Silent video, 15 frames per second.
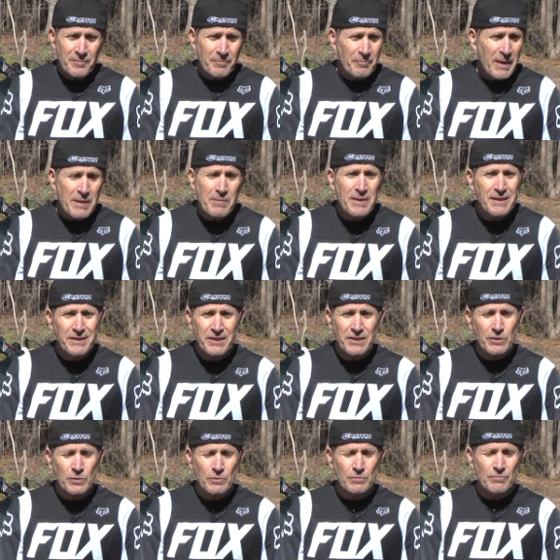Maybe it
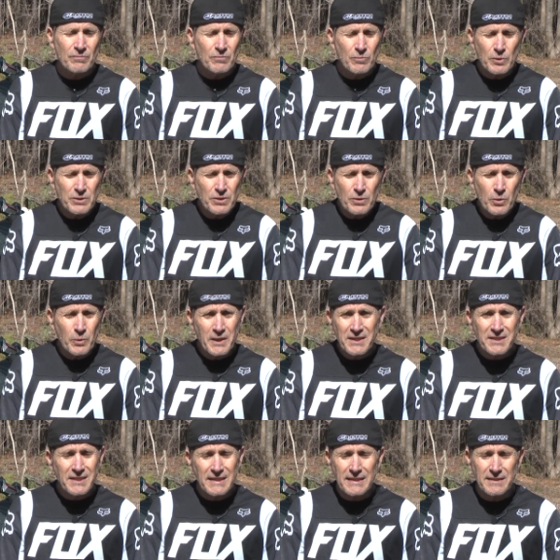just was a
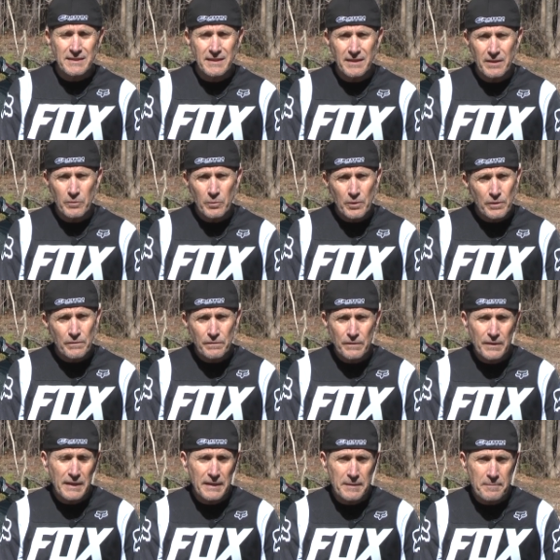coincidence that it worked
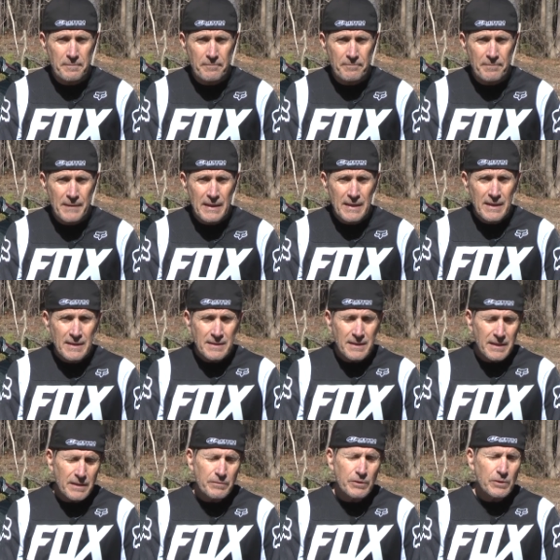for him.
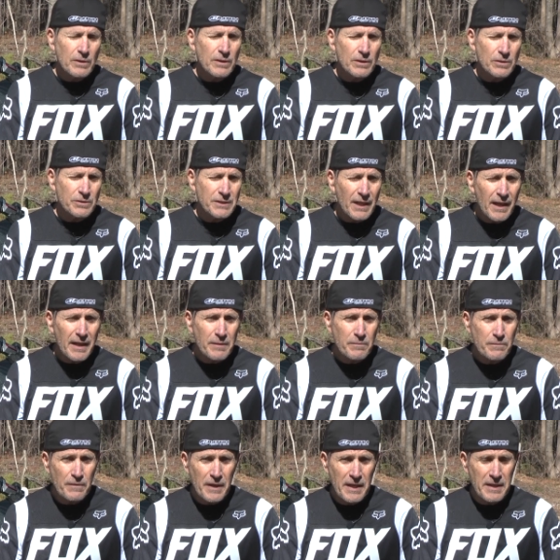To give you a little time
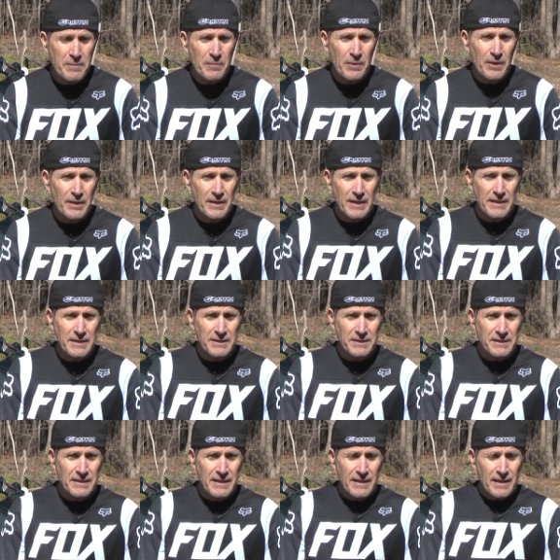frame on
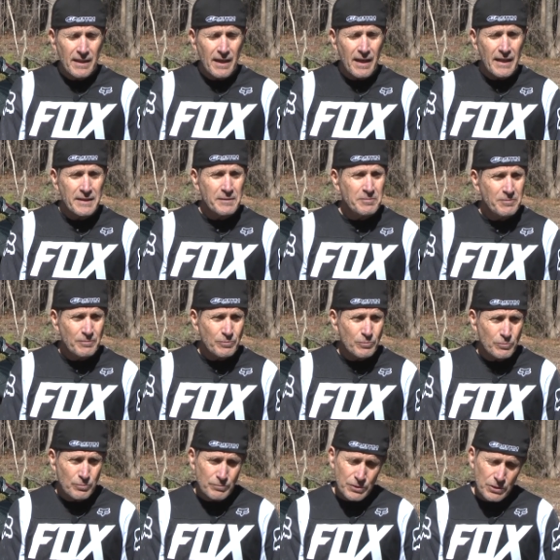this, I
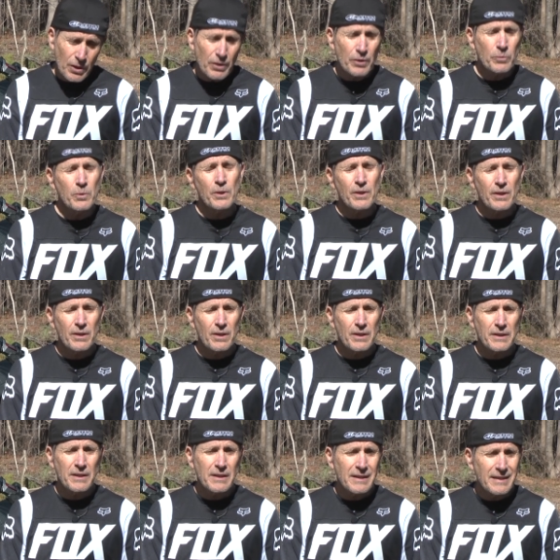started working
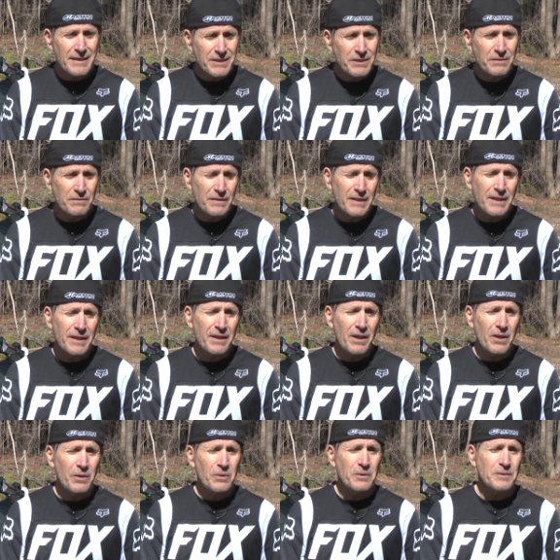on this
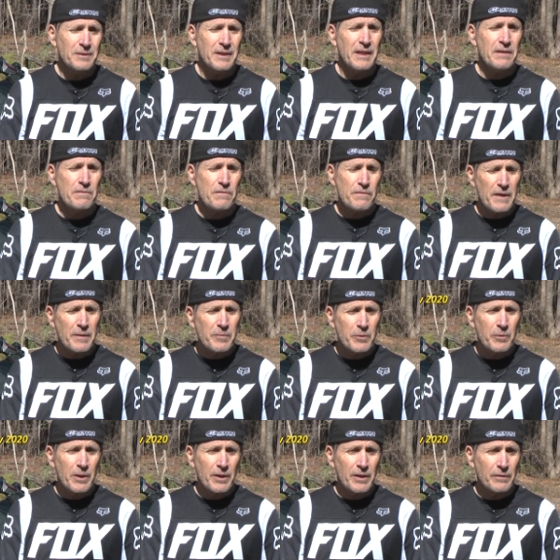video in
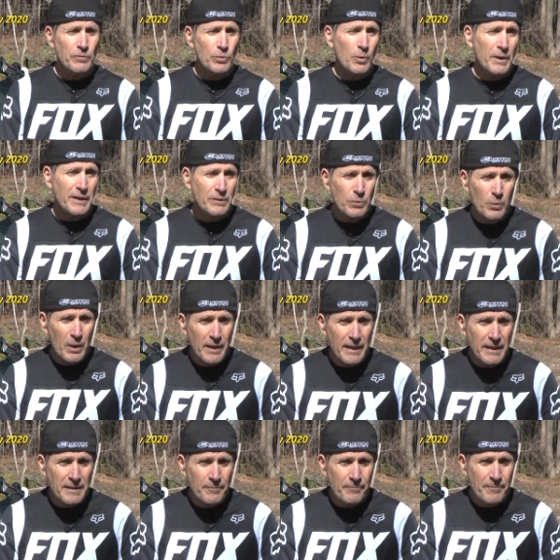February of 2020.
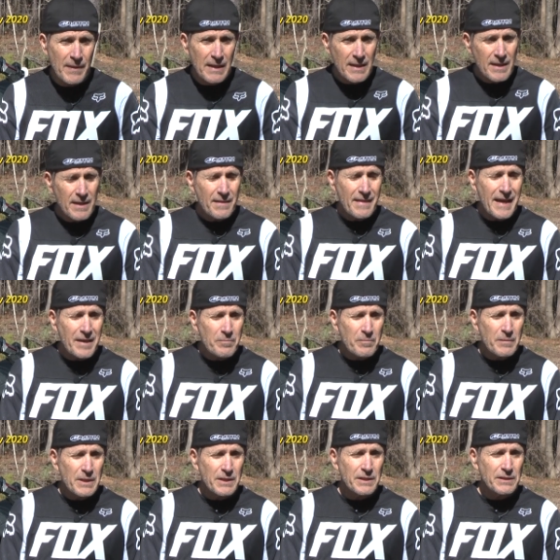That
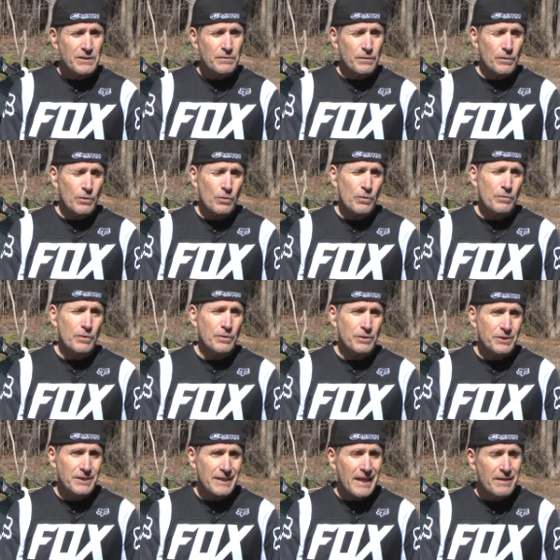means for over
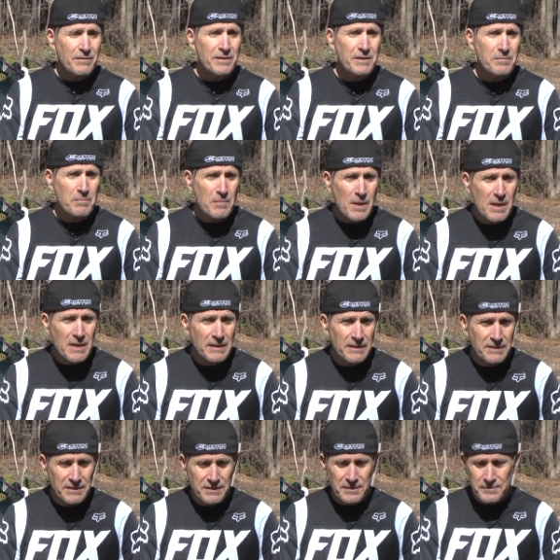7
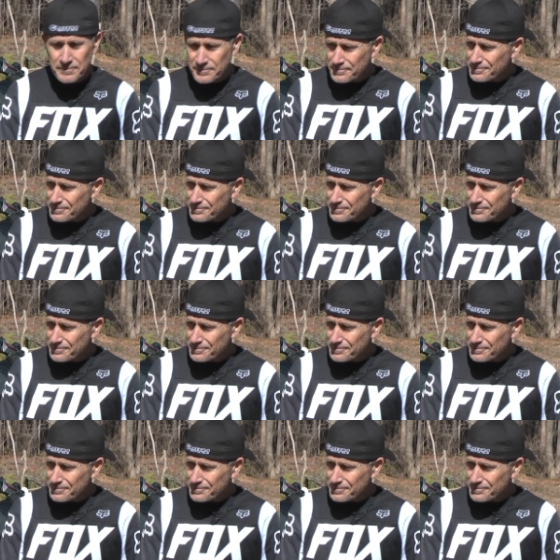months,